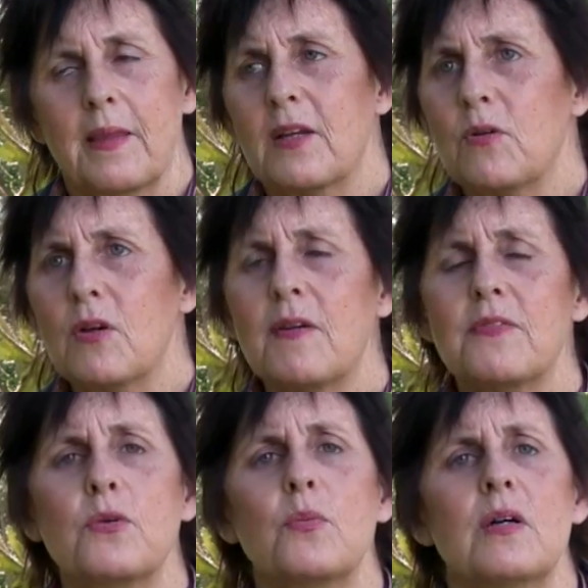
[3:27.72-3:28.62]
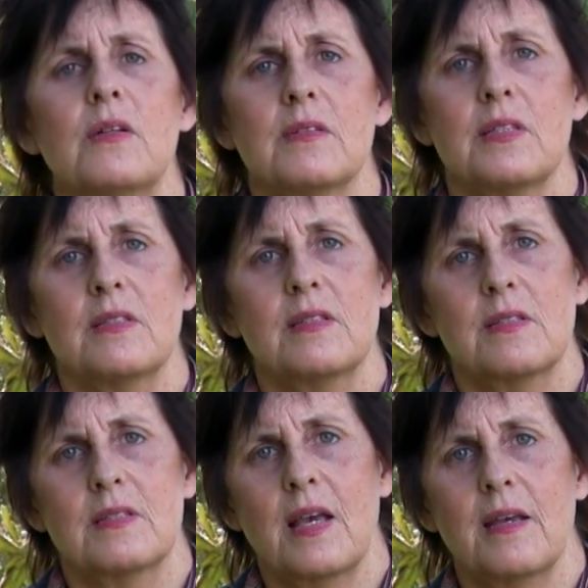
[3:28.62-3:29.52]
And all over the world, this is
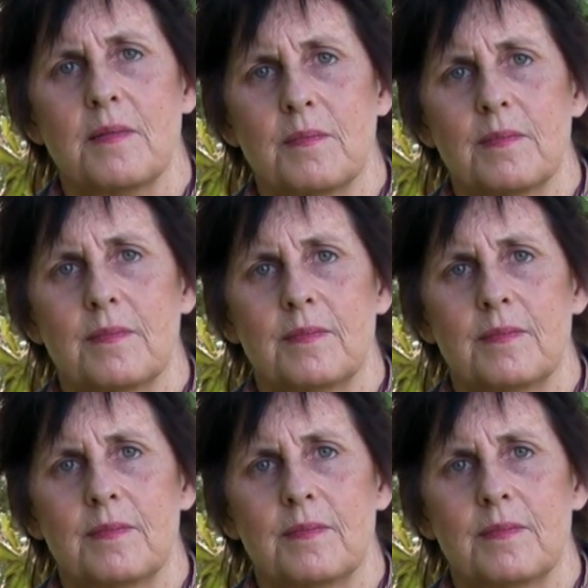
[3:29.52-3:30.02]
the same.